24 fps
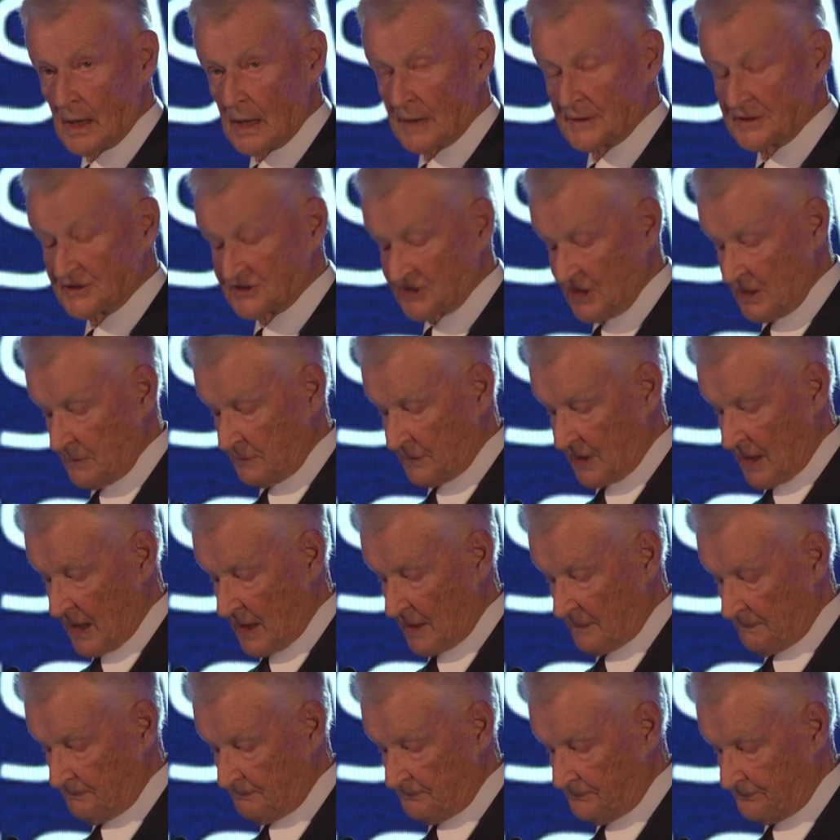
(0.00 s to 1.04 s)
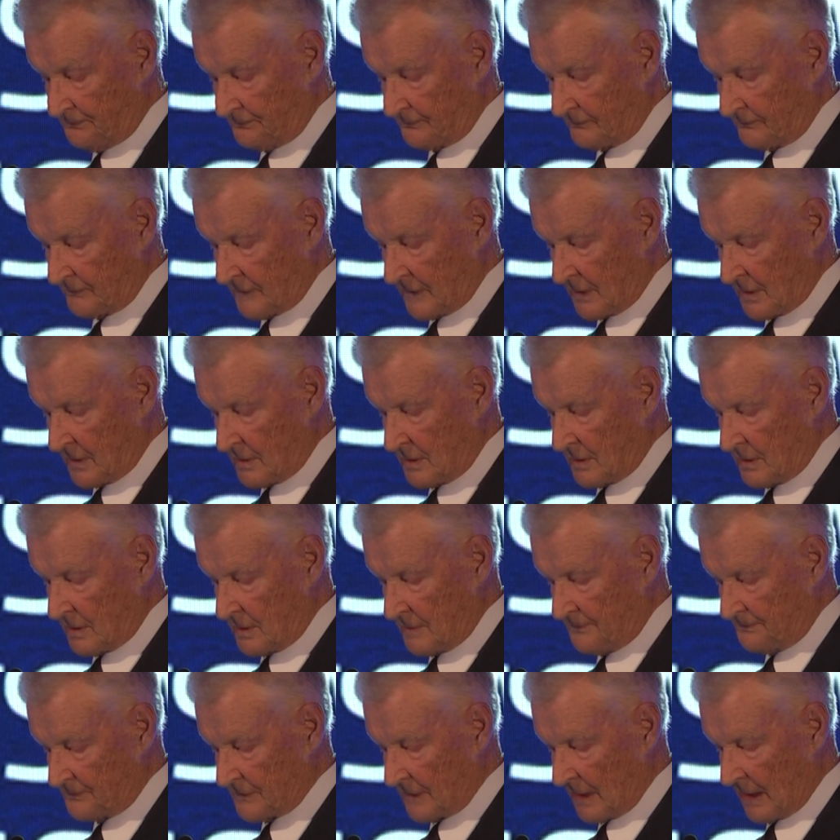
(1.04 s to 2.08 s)
At the same time,
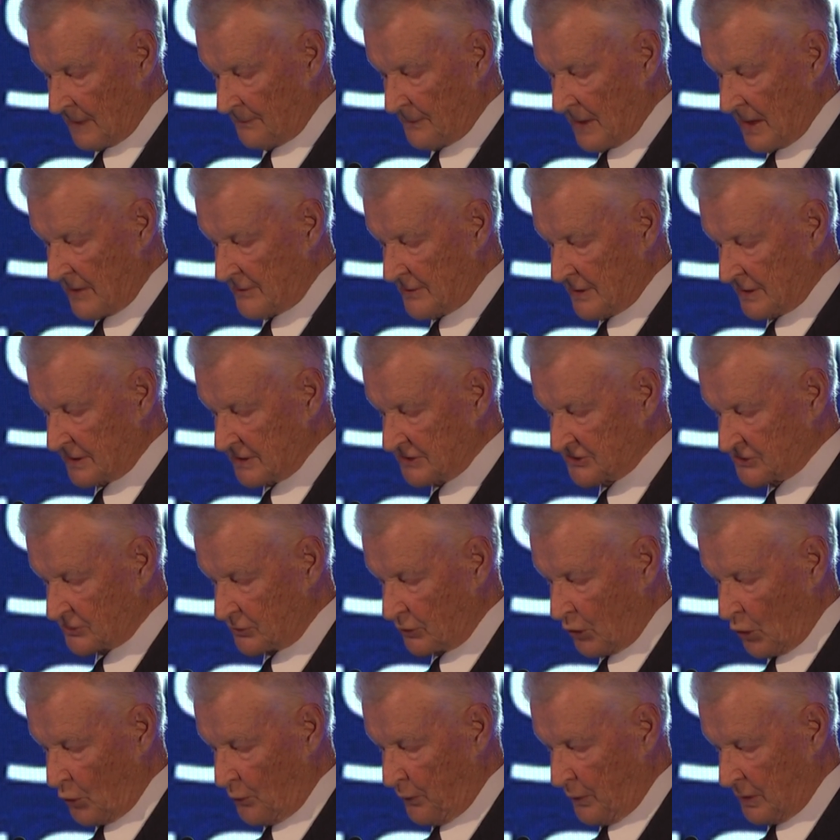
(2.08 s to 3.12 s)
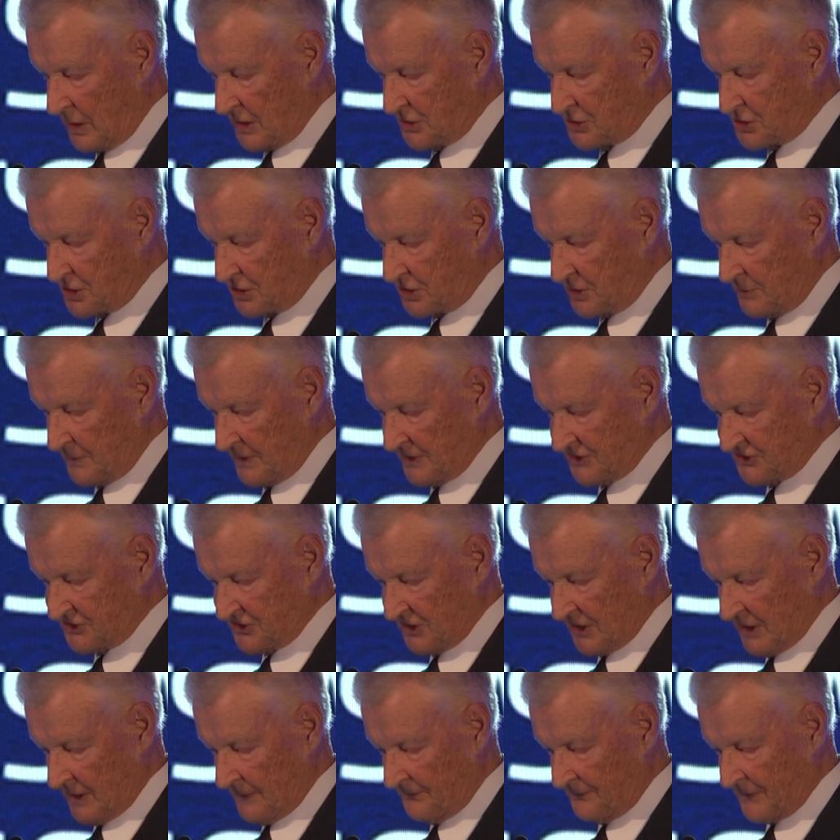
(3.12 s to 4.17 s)
America's global
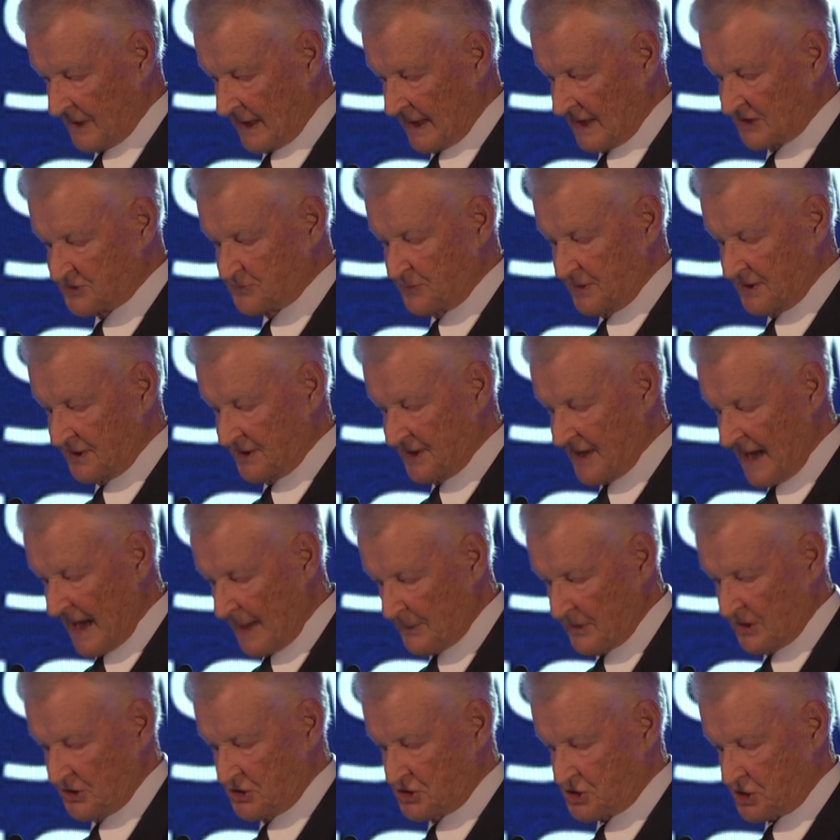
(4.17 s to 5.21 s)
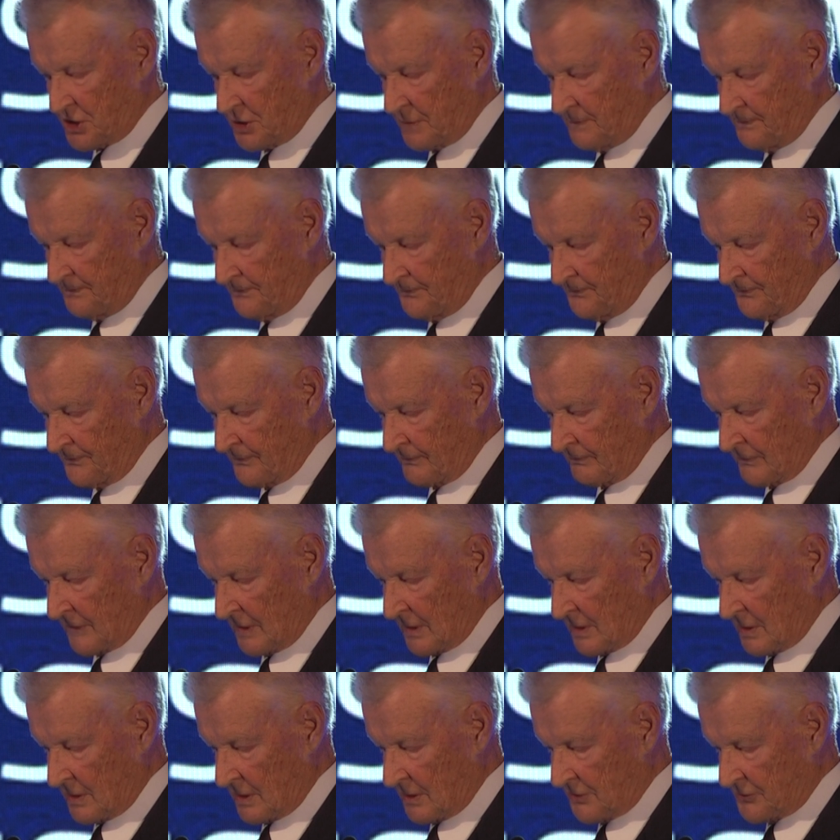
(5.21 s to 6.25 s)
legitimacy has been damaged
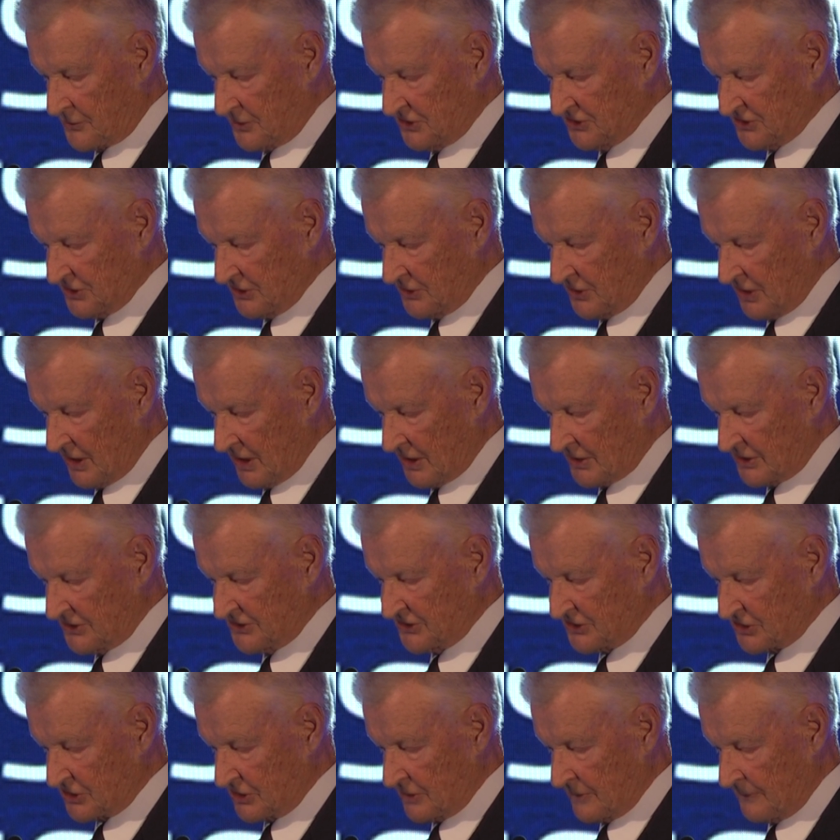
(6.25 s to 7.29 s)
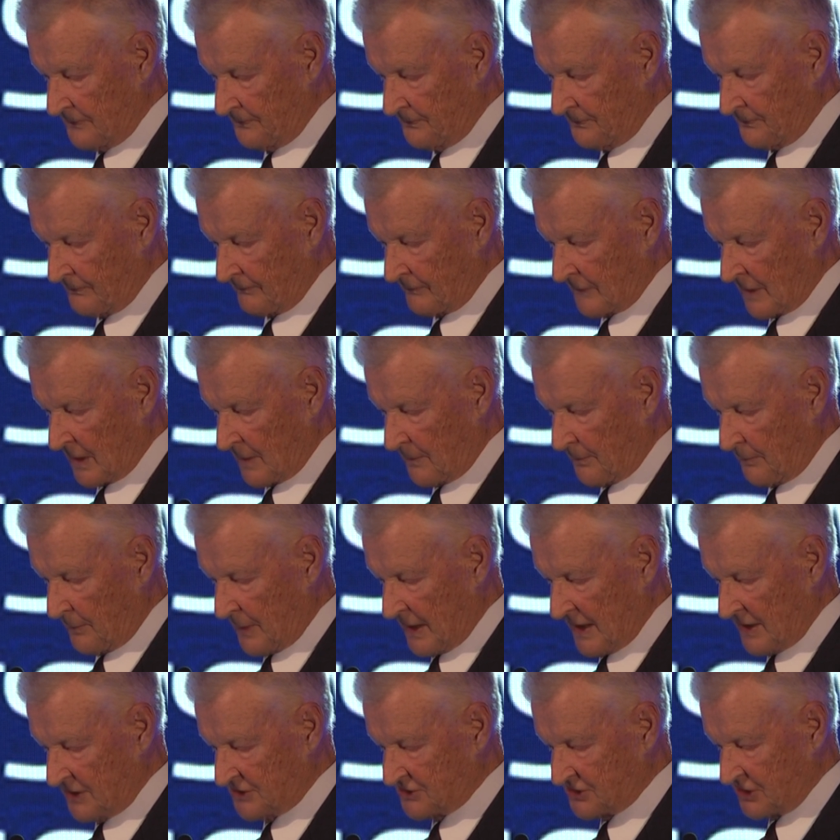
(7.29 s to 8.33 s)
in recent years
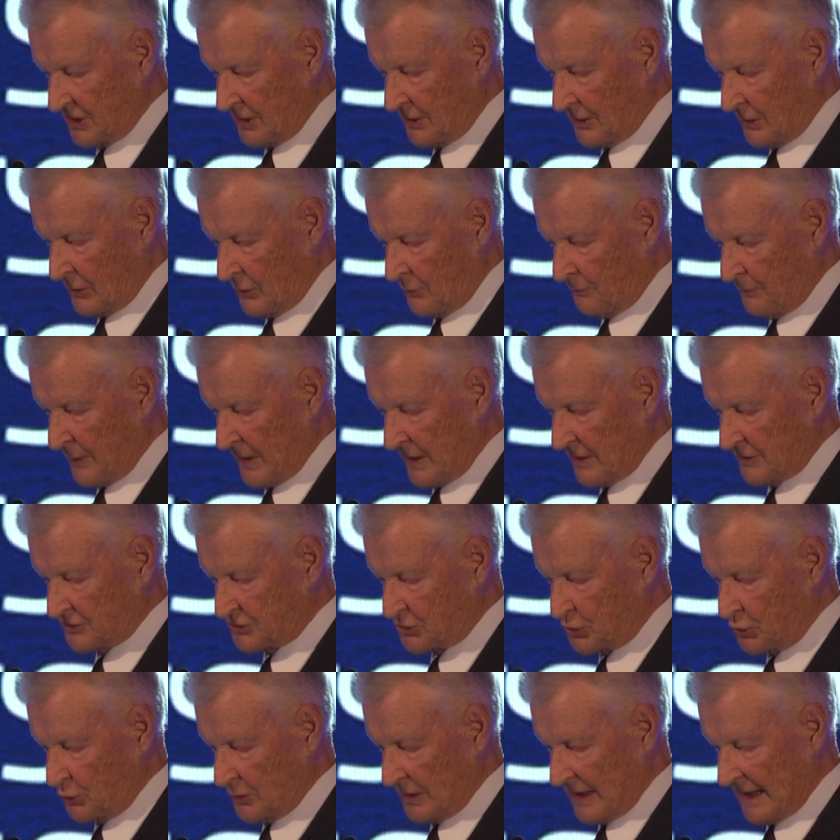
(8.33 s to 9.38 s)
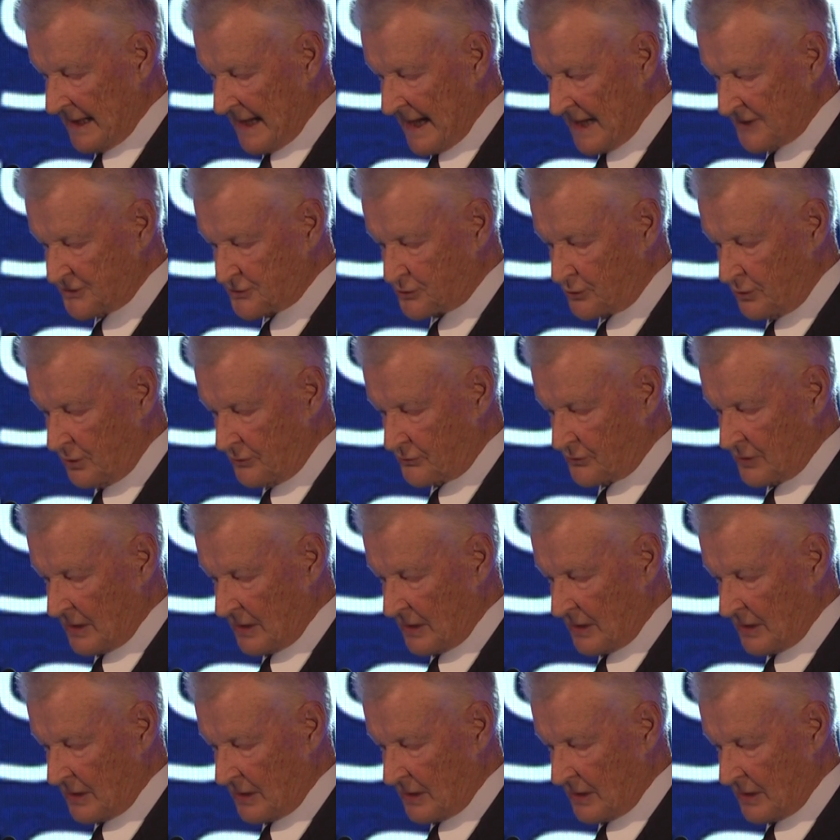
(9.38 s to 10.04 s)
by its, in, by its unilateral